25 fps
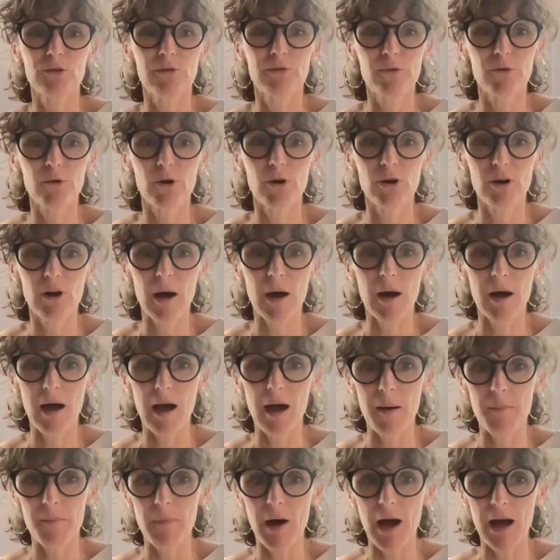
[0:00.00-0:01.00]
for
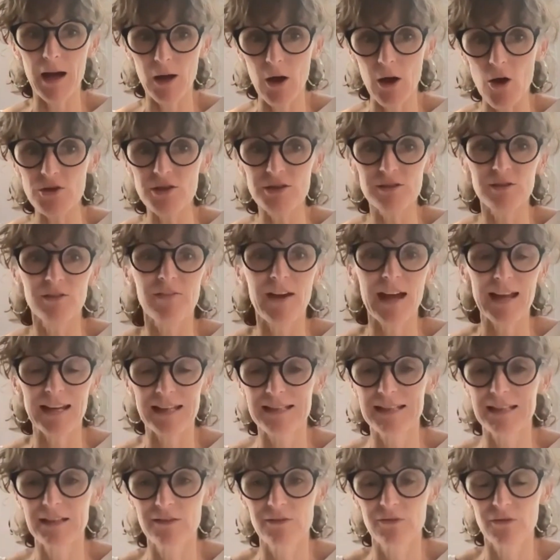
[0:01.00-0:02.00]
a
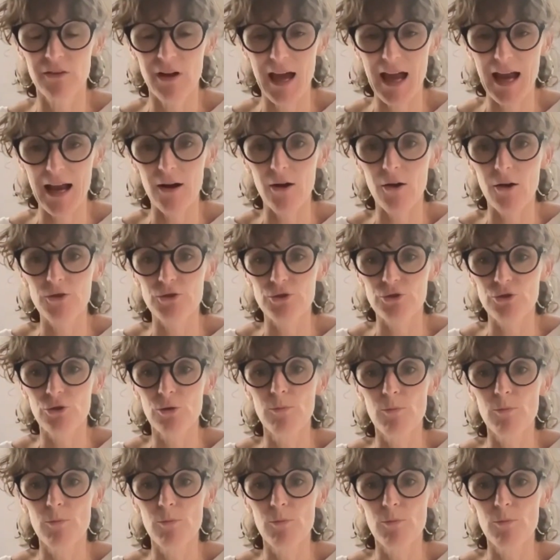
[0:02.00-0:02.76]
cost-effective ecological